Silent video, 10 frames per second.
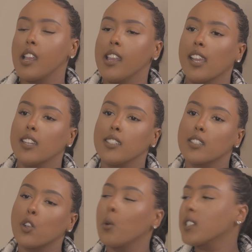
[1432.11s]

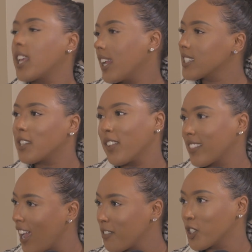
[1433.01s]
and goal setting and stuff like
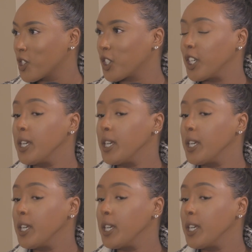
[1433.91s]
that for sure.